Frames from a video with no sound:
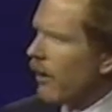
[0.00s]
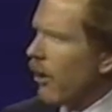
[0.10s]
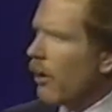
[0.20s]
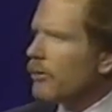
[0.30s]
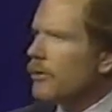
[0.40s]
They
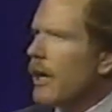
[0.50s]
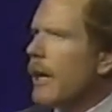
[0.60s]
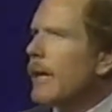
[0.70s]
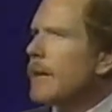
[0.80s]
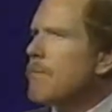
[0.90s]
all
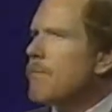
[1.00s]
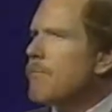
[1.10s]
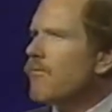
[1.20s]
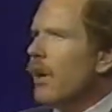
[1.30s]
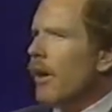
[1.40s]
stayed.
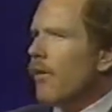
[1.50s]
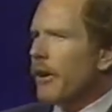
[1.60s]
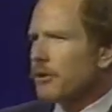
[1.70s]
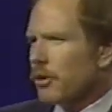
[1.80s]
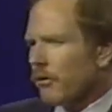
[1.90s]

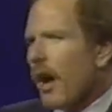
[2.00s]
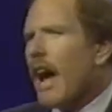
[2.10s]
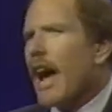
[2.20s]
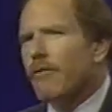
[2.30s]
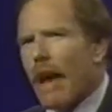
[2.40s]
They
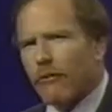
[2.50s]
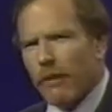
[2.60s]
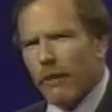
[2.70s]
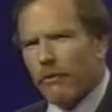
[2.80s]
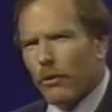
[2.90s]
survived
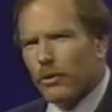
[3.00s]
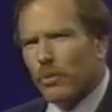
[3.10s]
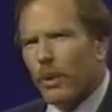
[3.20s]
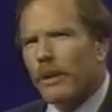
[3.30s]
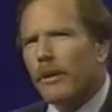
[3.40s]
after that
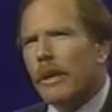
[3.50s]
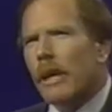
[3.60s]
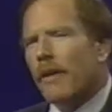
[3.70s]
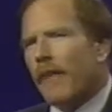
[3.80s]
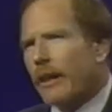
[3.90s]
first winter.
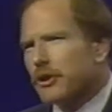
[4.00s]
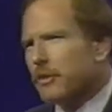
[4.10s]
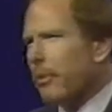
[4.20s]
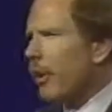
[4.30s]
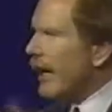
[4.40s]
That
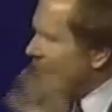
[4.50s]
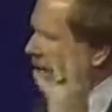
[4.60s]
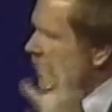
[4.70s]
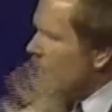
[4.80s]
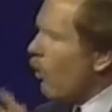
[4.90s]
spring, an
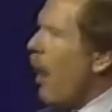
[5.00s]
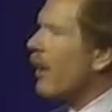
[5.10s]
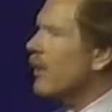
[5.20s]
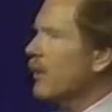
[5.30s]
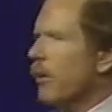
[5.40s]
Indian
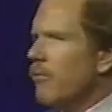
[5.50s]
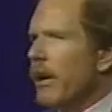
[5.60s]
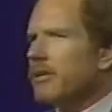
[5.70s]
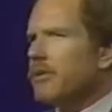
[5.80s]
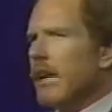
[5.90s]
walked into their
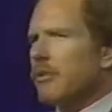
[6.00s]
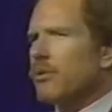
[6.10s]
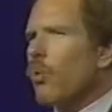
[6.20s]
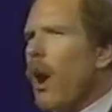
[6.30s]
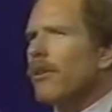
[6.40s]
midst named
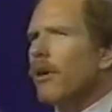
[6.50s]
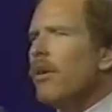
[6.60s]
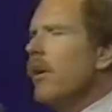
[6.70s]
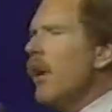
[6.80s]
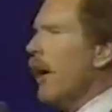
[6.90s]

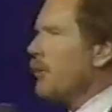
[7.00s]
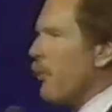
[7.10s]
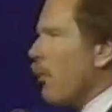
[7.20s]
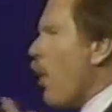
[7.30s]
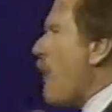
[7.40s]
Squanto. It's a
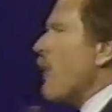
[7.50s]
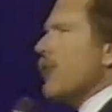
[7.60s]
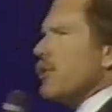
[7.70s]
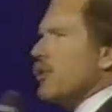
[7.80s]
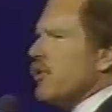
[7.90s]

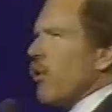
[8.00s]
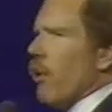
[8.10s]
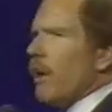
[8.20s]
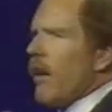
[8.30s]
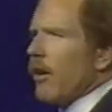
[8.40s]
providential
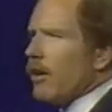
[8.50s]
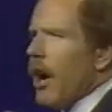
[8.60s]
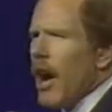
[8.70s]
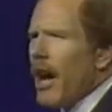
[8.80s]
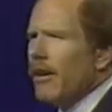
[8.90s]
story of how
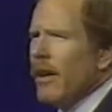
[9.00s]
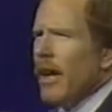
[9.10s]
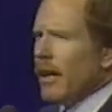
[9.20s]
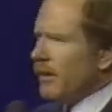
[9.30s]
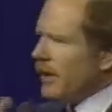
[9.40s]
God
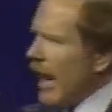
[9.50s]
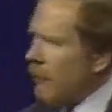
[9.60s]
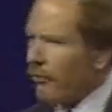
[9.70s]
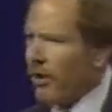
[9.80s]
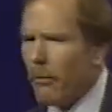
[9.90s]

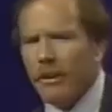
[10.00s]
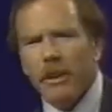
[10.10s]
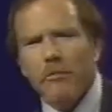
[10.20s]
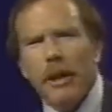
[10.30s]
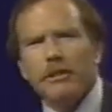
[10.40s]
kept them in
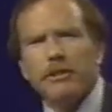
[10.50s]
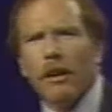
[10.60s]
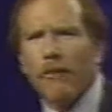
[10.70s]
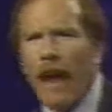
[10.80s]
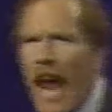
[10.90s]
the
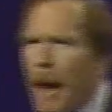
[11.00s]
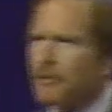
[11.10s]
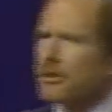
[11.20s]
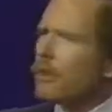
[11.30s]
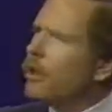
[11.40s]
midst of
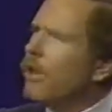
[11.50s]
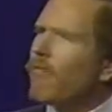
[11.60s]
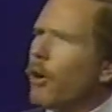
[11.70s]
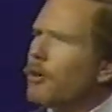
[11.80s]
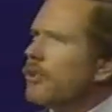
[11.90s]
absolute
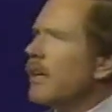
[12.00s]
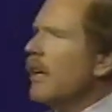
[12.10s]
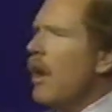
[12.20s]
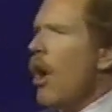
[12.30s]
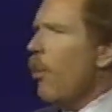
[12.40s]

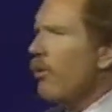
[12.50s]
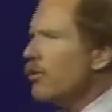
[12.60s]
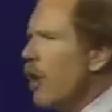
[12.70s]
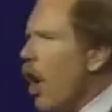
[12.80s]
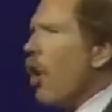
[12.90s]
adversity
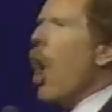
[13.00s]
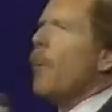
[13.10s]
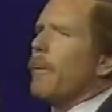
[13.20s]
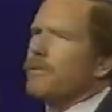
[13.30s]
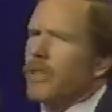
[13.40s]
with no
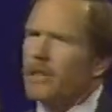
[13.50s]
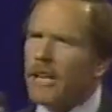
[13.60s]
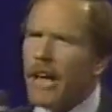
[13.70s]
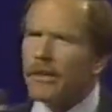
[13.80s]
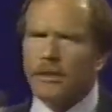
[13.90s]
hope of
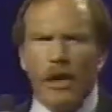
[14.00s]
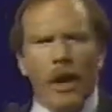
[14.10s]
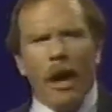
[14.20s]
success.